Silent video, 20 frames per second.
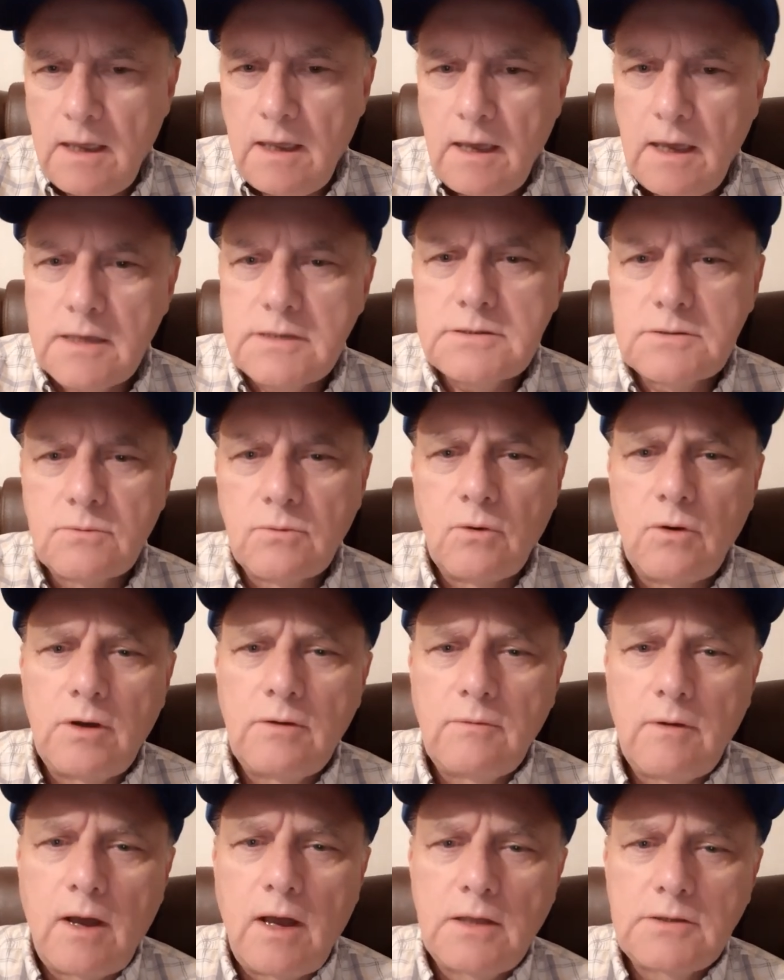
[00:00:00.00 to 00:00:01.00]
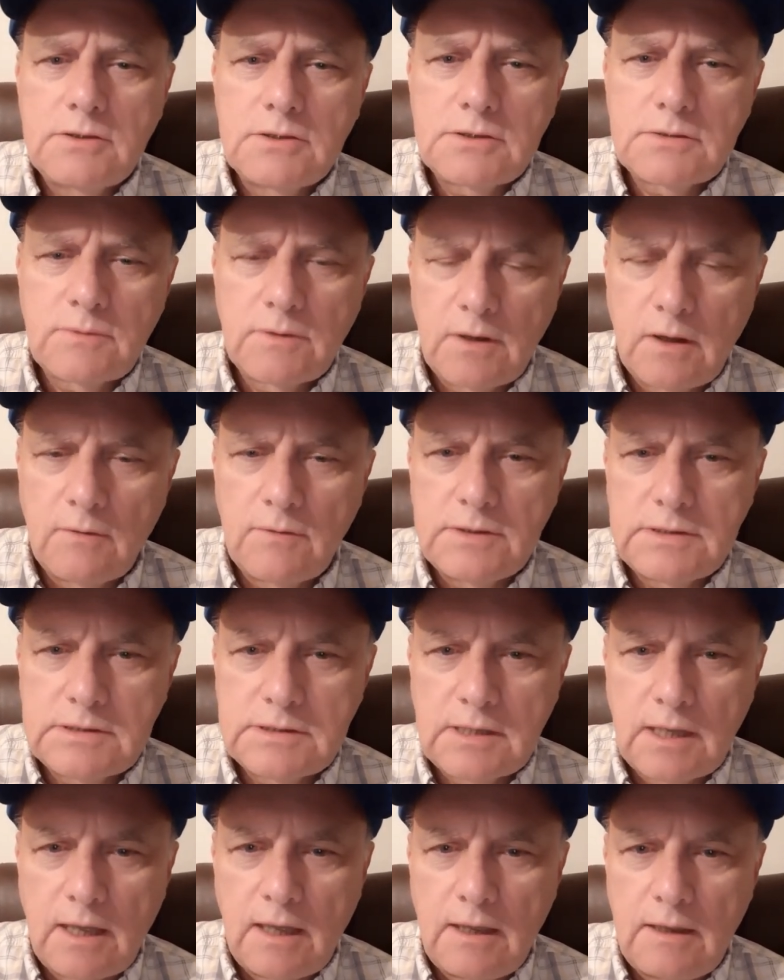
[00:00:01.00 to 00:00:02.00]
as Roy Rogers would always
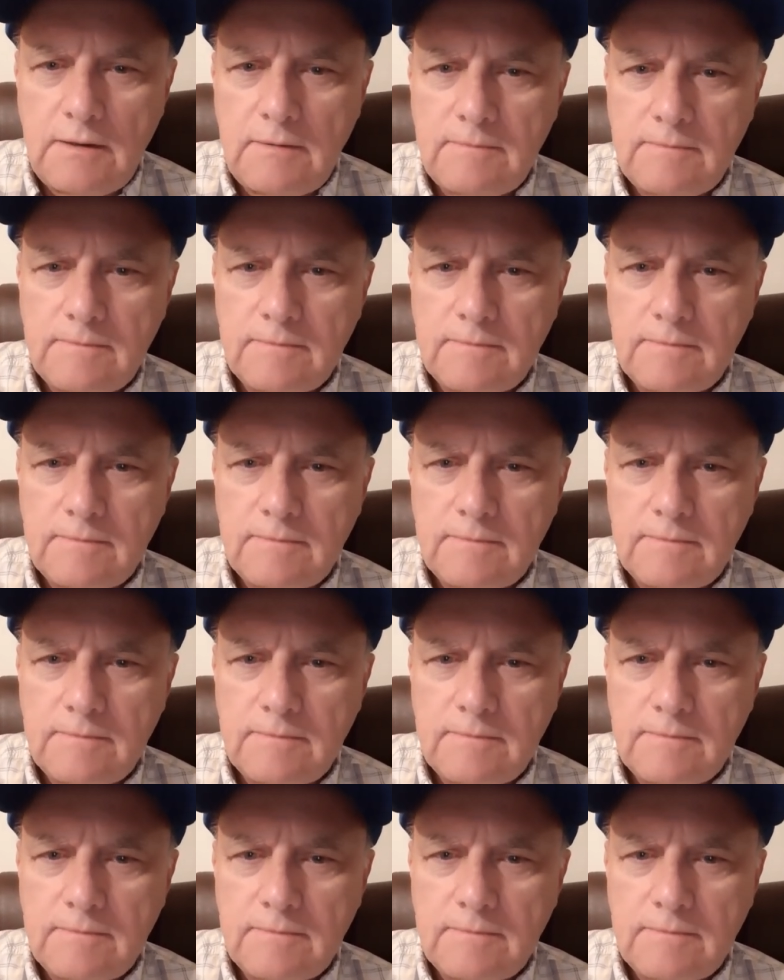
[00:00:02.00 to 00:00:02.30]
say,